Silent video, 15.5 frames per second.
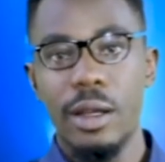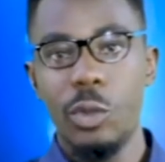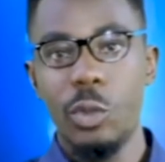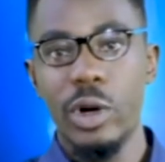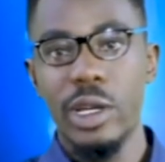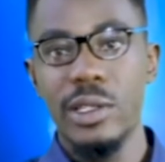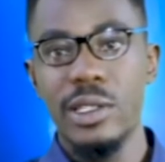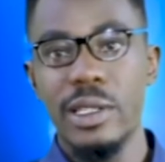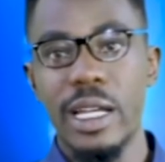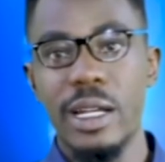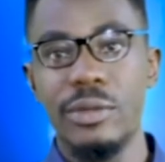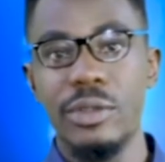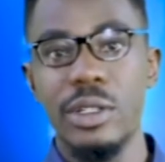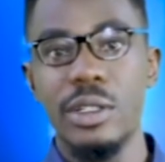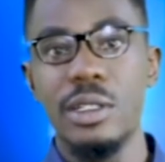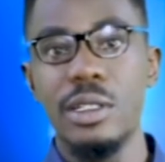West
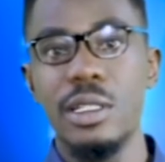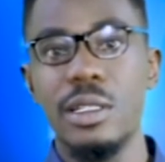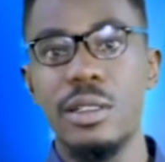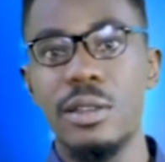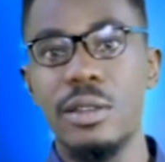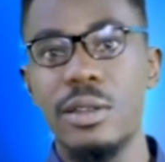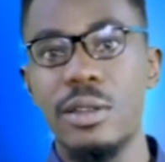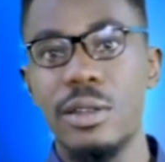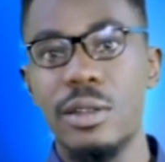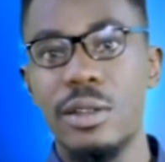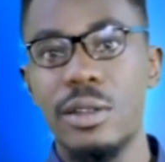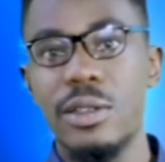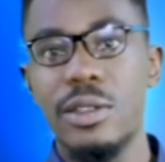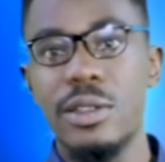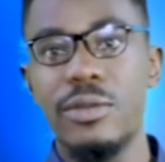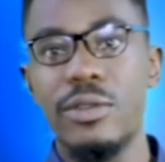African leaders urge
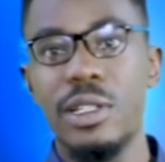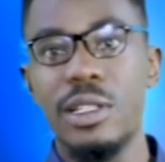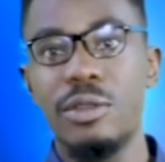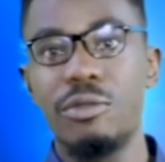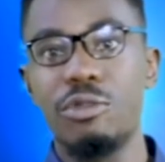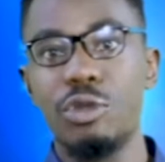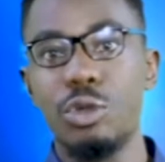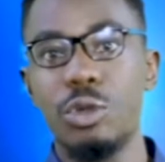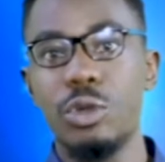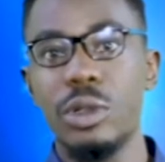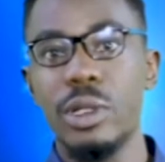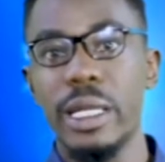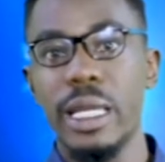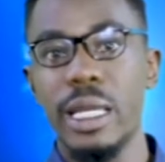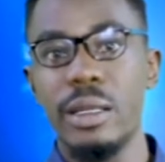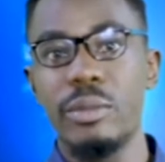civilian rule
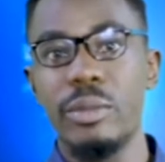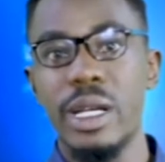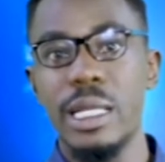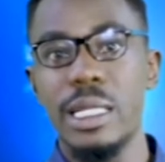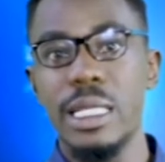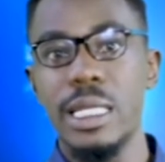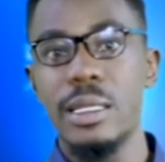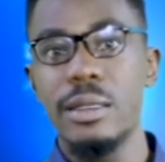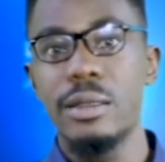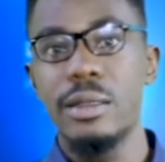in Mali.